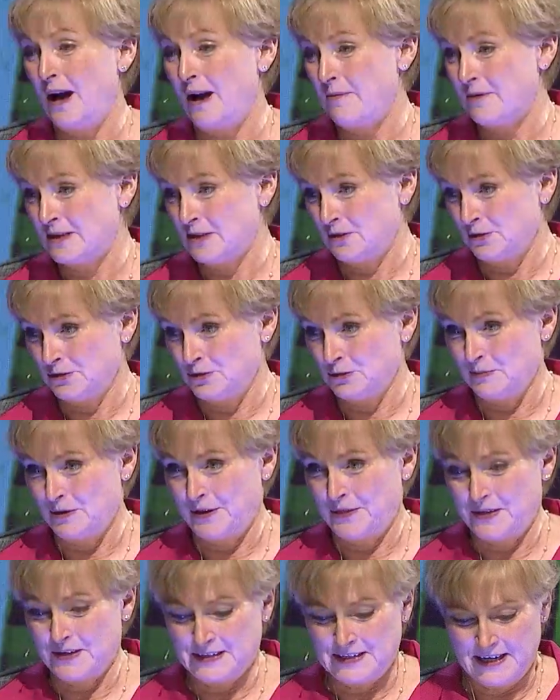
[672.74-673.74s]
I told you
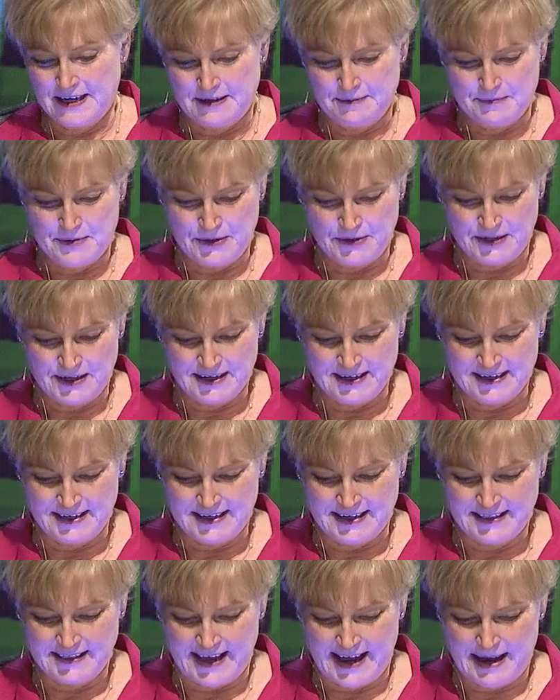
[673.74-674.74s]
about the 10
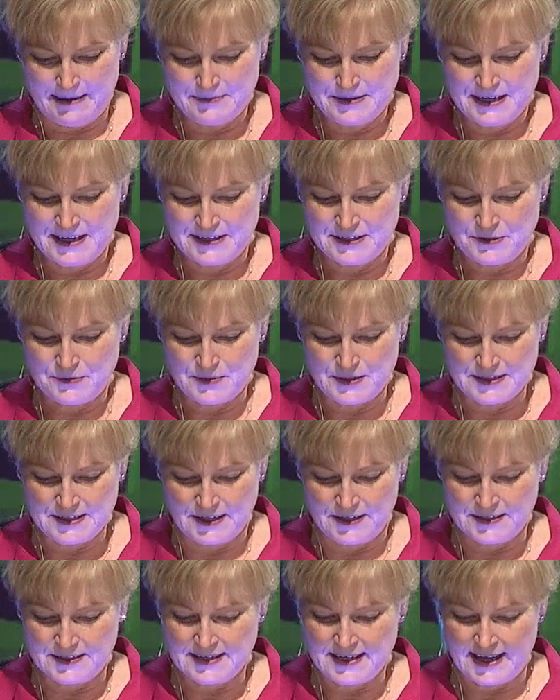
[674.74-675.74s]
million lab test
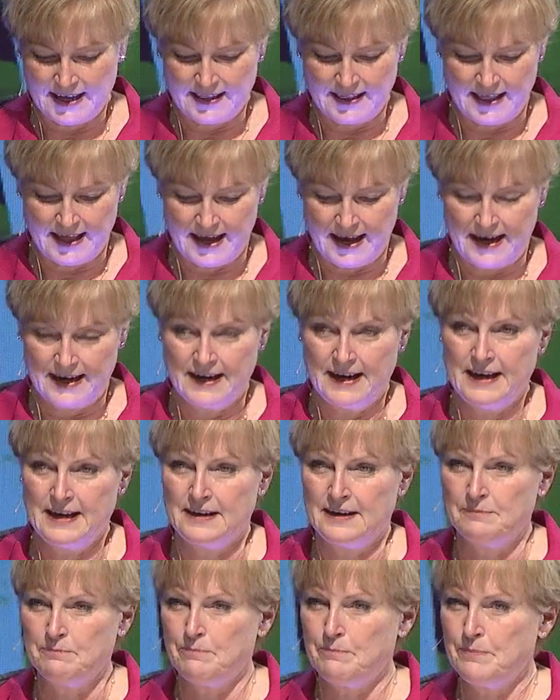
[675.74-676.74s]
results online and
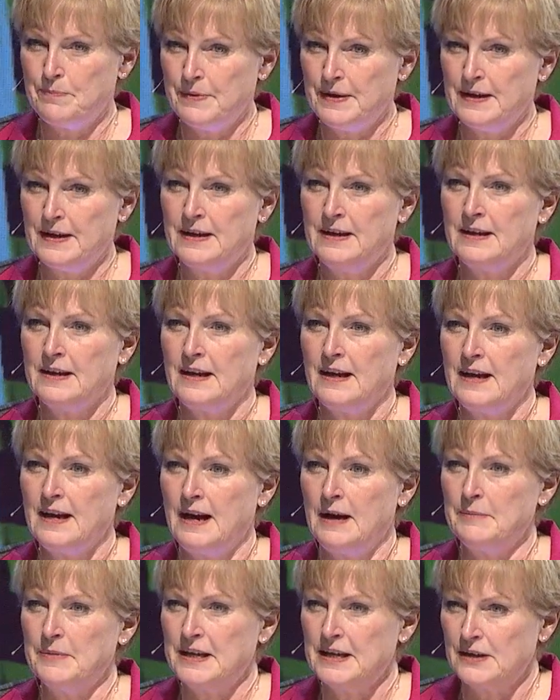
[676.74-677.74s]
a big
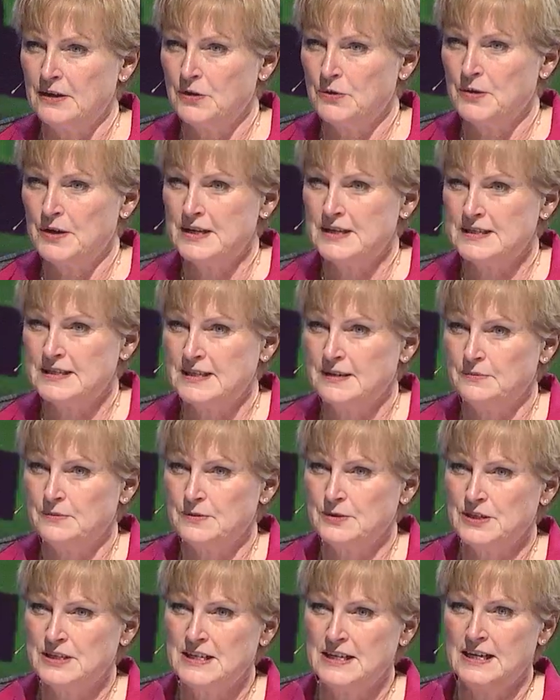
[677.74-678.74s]
increase that we're
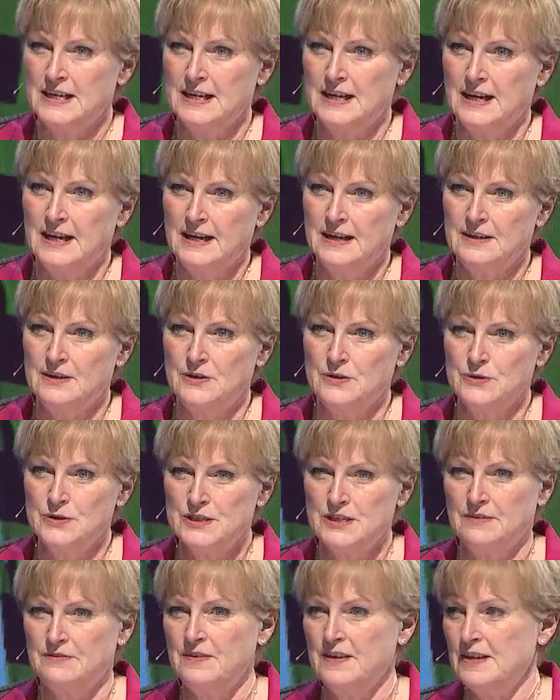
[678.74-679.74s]
seeing in
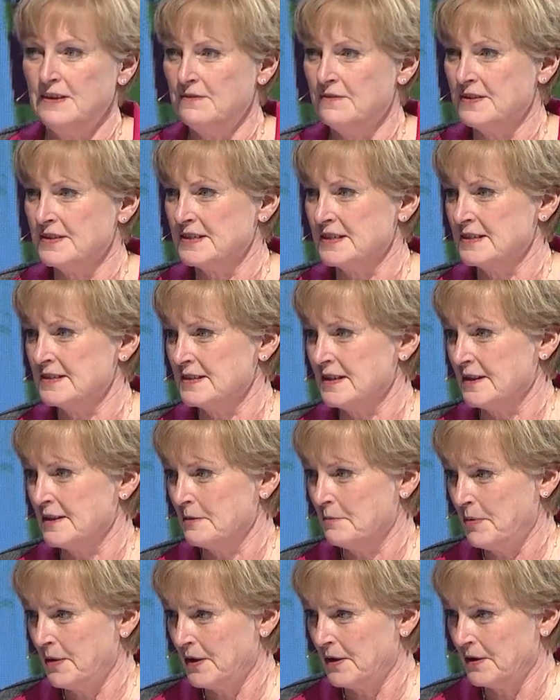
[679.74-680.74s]
use of e-visits on the
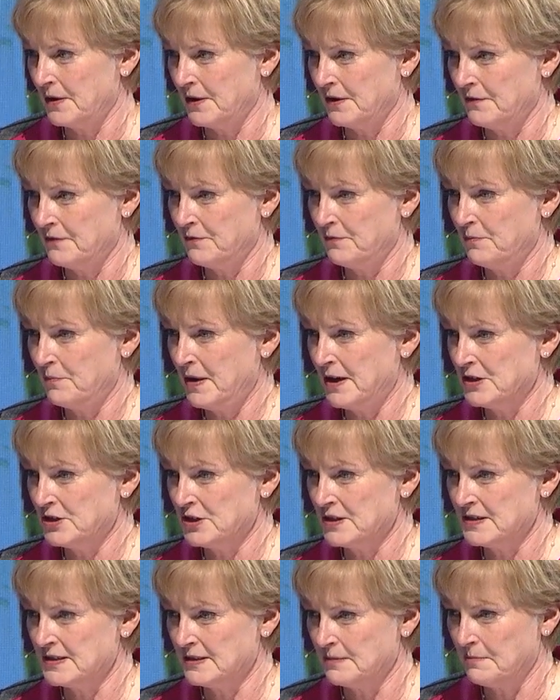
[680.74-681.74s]
part of
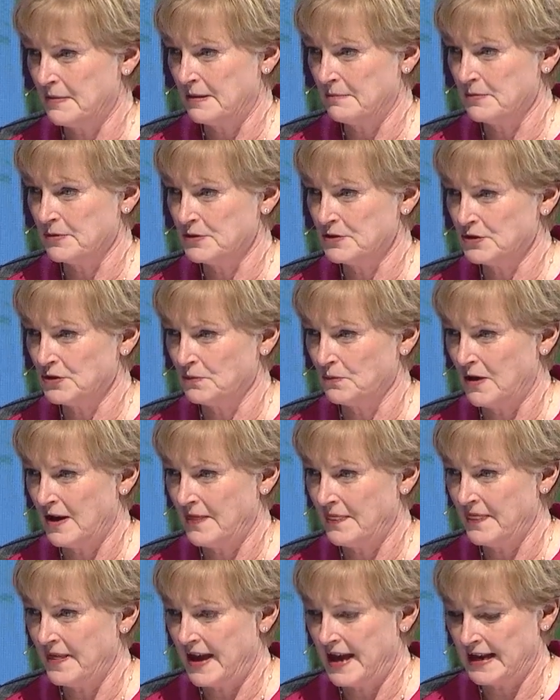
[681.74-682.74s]
patients and members who
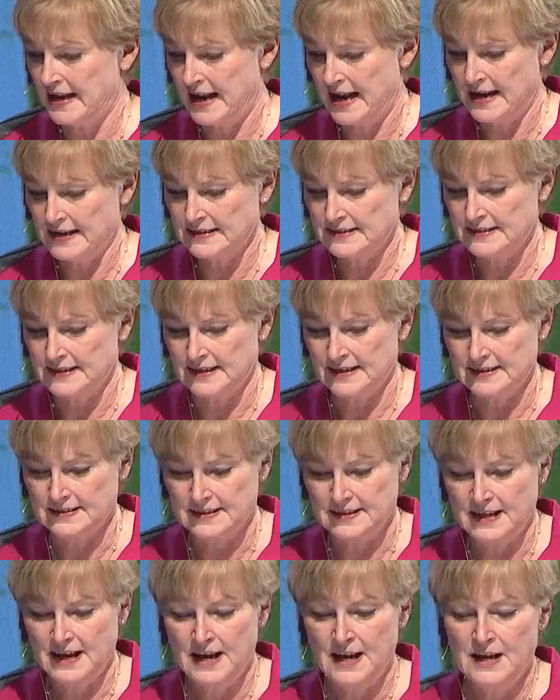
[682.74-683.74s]
want that
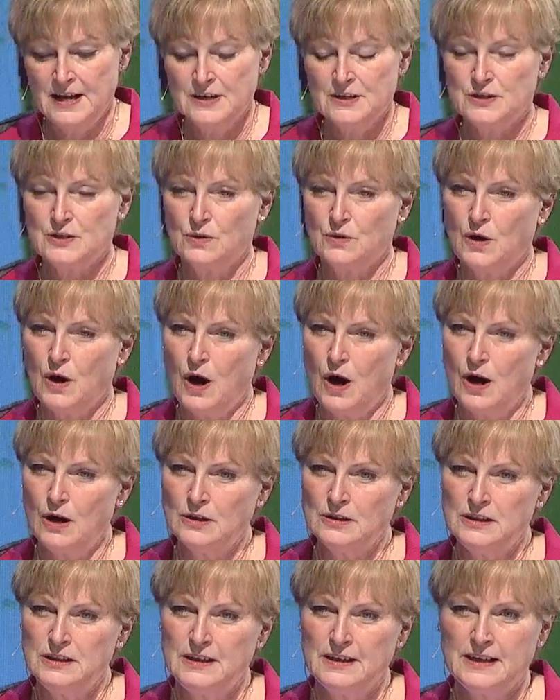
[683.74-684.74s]
access. So call,
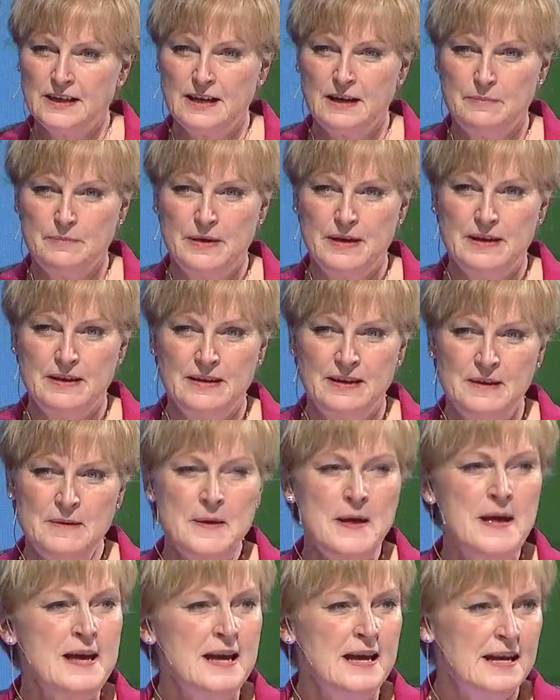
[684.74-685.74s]
click, come in.
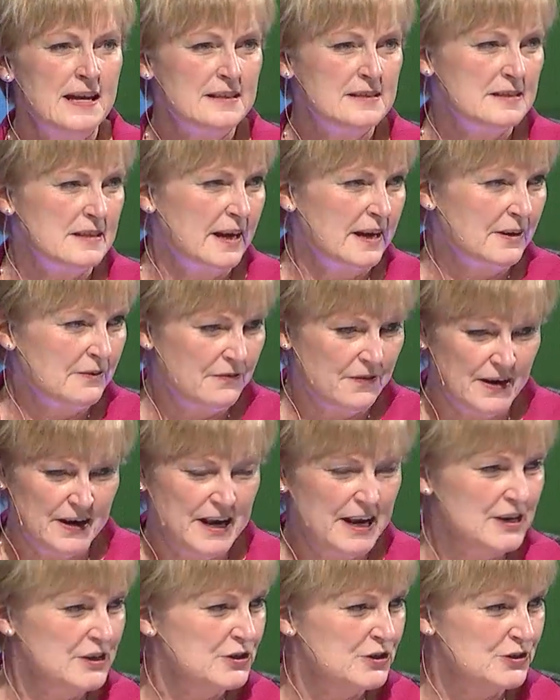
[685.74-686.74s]
It's like
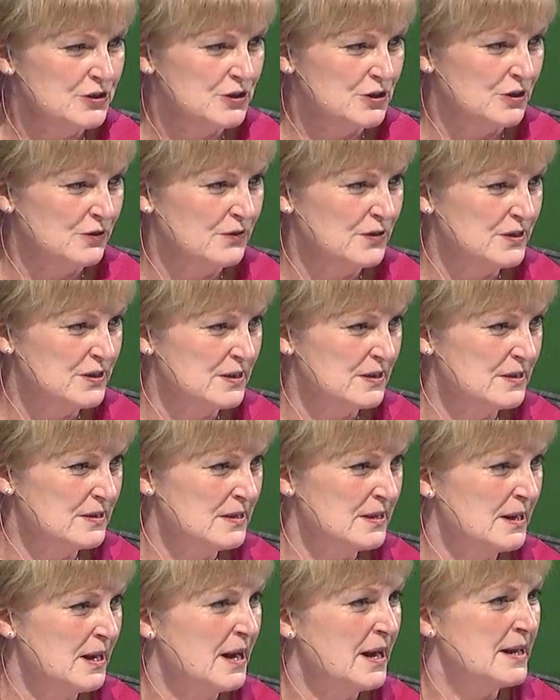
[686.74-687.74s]
financial
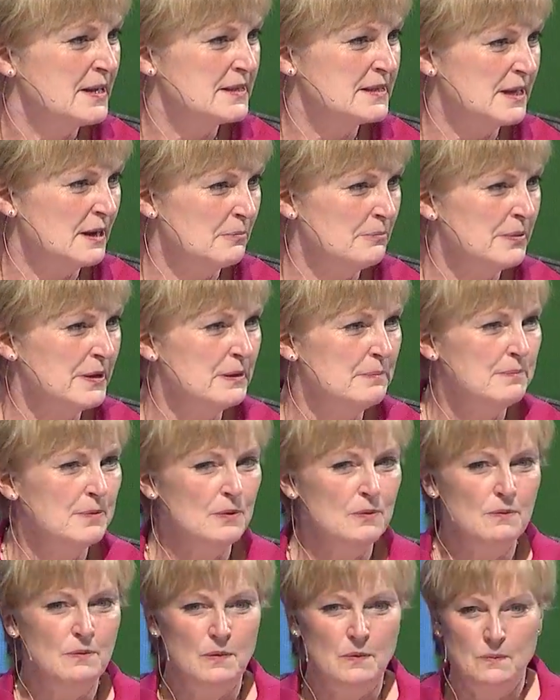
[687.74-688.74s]
services. Some
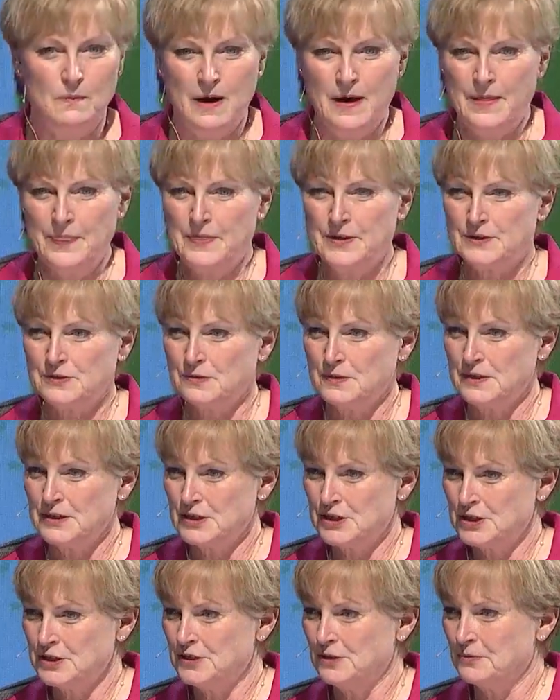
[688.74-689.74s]
people will want the
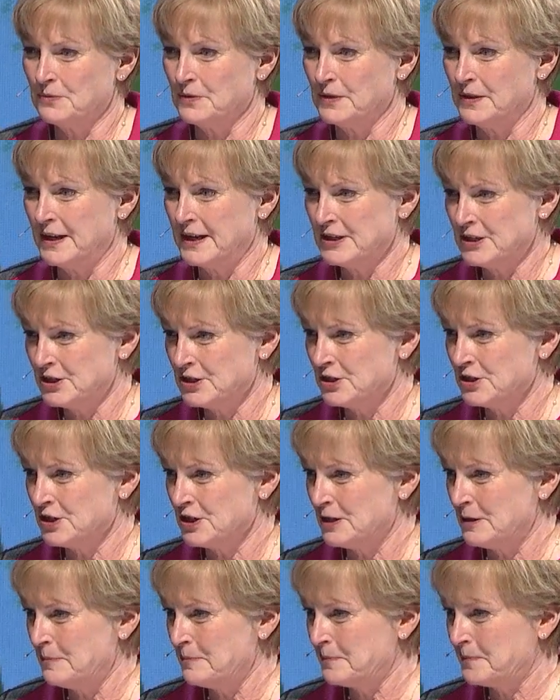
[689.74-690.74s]
traditional
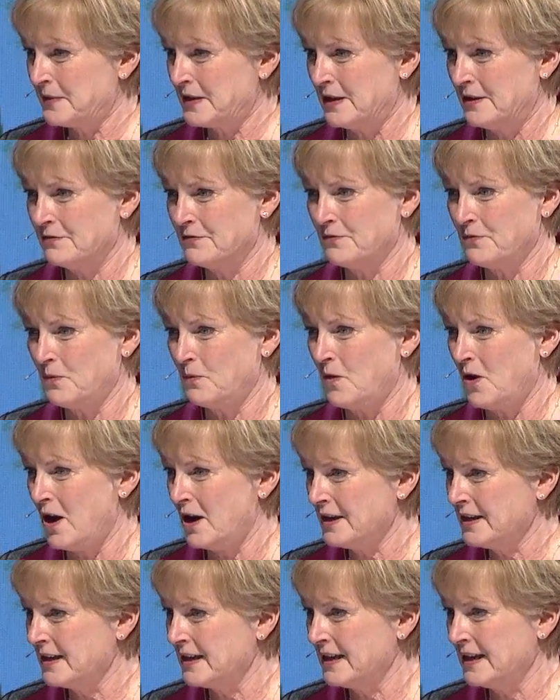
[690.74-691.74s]
relationship of
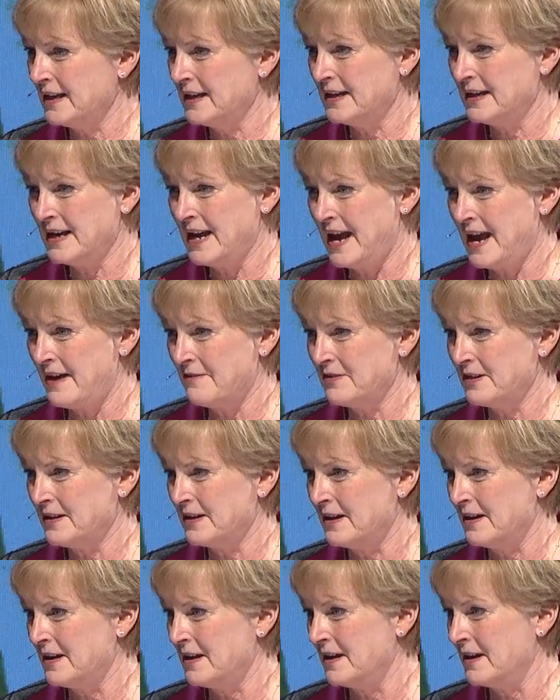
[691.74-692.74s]
walking in and having
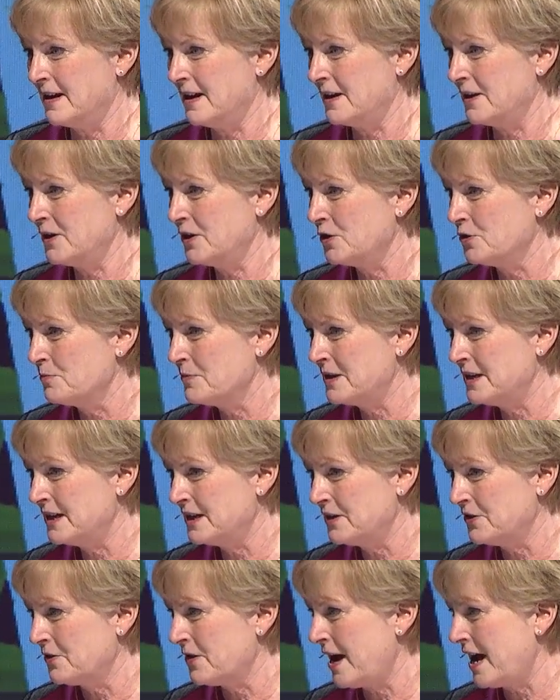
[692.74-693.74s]
a human
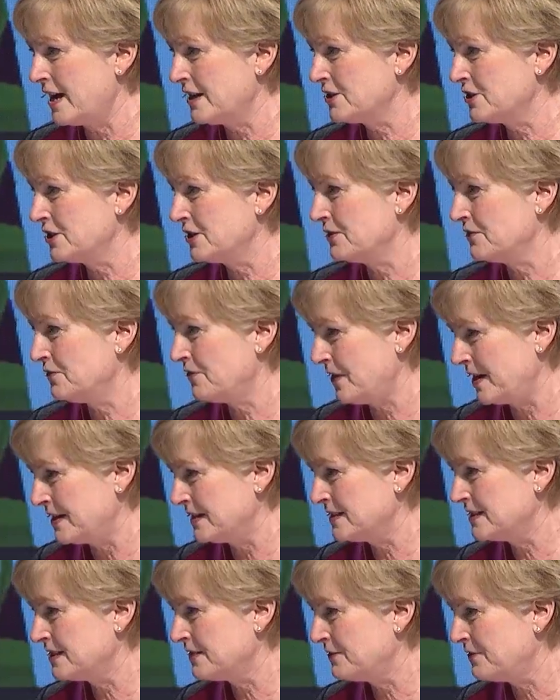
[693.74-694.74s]
interaction
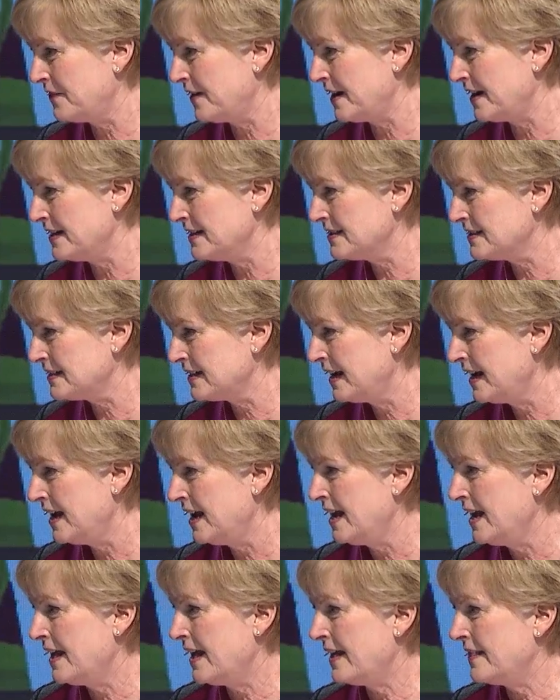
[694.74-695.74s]
face to face
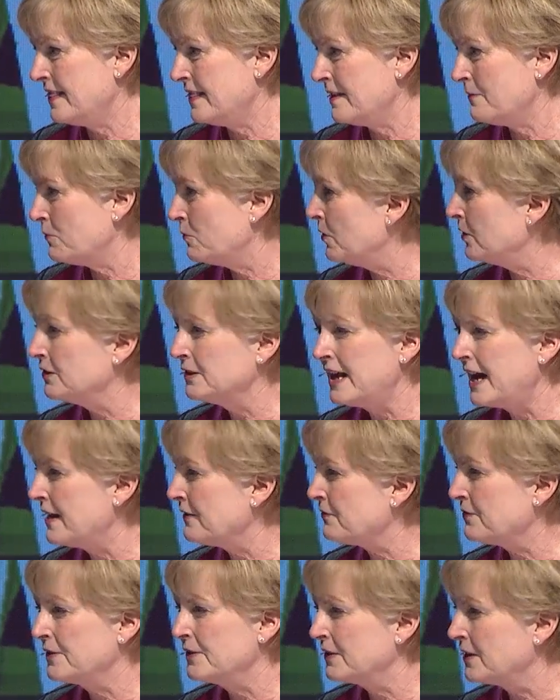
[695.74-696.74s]
and will not
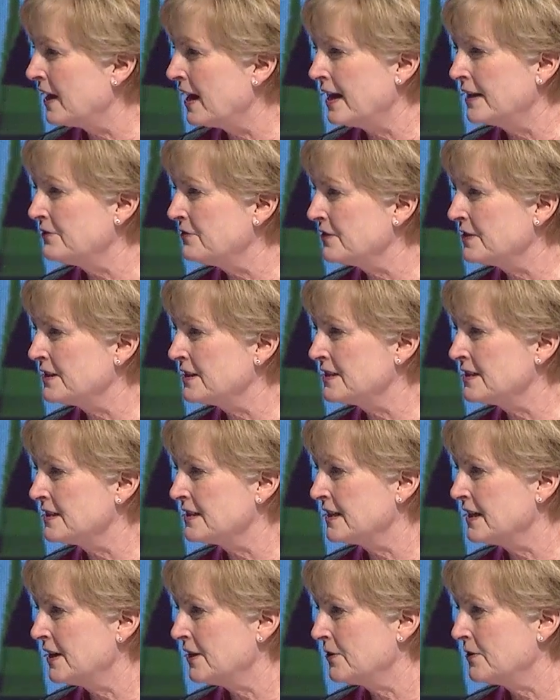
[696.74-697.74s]
feel confident
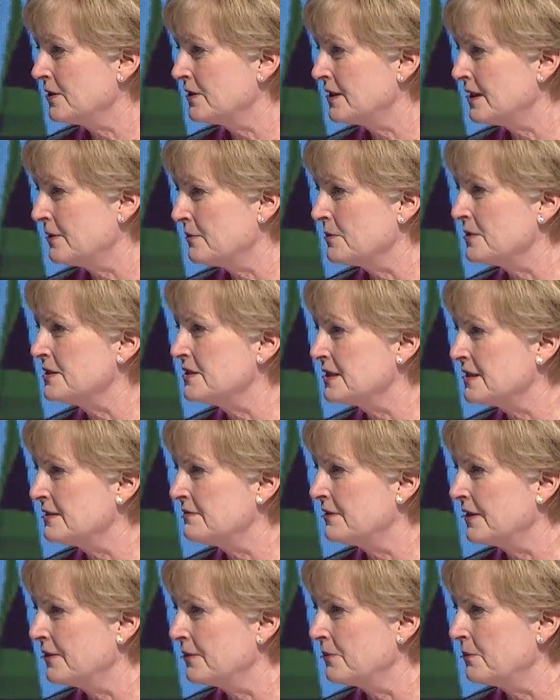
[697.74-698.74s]
in care that they
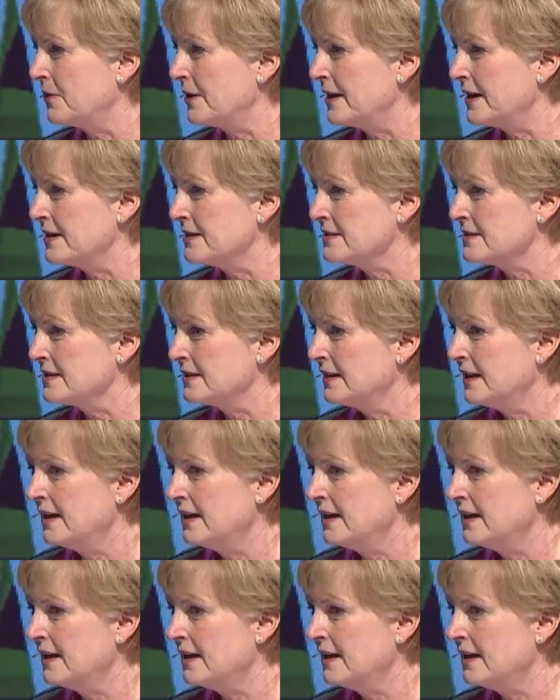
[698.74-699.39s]
receive other ways.